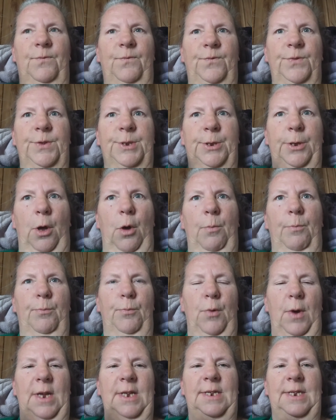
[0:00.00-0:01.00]
Soap
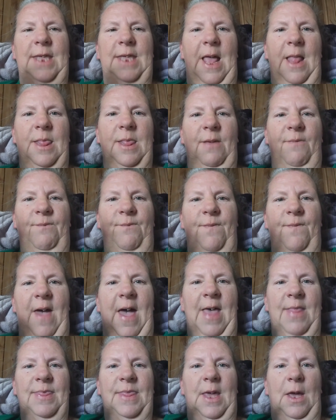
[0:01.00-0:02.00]
breaks down the
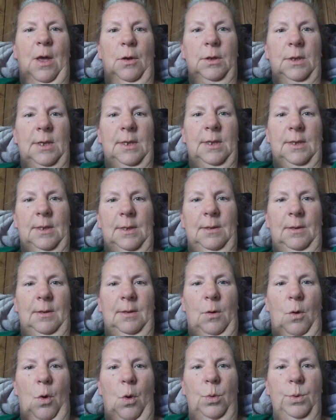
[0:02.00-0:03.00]
fat that
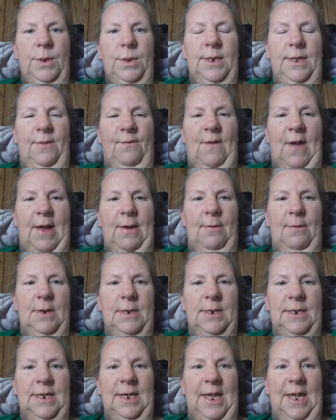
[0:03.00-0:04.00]
holds the
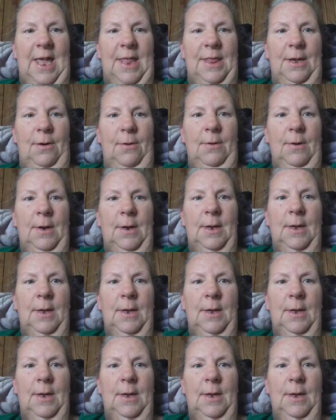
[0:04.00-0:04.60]
virus together.